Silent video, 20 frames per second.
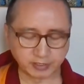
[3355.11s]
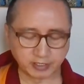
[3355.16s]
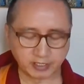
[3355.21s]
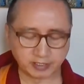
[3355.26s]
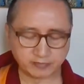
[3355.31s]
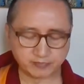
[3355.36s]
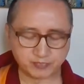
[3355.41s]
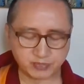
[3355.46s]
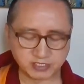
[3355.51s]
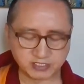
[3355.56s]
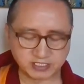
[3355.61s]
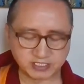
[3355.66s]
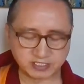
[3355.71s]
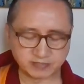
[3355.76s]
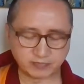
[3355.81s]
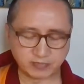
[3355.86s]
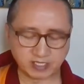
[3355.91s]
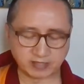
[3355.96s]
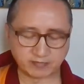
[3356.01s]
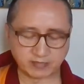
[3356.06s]
and
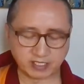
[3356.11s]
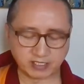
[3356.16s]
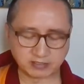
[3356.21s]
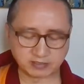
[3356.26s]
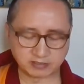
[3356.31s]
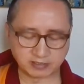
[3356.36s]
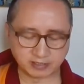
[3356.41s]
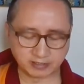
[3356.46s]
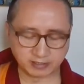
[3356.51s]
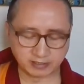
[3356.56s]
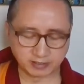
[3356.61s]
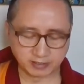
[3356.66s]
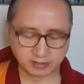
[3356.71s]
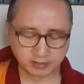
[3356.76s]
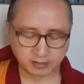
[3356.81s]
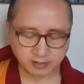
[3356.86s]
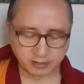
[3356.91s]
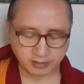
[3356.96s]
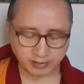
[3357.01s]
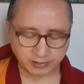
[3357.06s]
perceive them as a
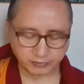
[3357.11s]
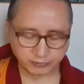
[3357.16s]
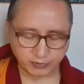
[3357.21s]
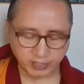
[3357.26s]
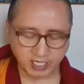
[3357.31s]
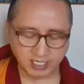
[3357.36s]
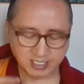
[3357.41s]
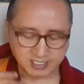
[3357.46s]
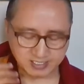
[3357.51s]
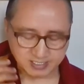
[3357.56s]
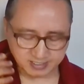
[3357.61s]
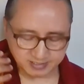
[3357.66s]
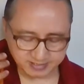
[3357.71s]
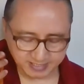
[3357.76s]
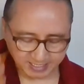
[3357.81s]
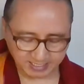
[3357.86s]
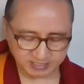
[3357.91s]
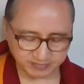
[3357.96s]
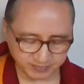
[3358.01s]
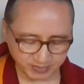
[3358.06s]
reality's
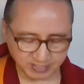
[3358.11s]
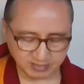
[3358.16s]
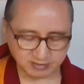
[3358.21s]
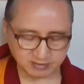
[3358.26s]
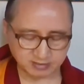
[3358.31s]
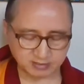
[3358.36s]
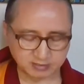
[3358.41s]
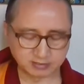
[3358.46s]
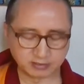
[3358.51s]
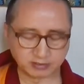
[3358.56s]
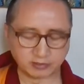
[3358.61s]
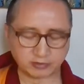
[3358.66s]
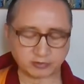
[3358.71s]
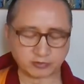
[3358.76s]
expense,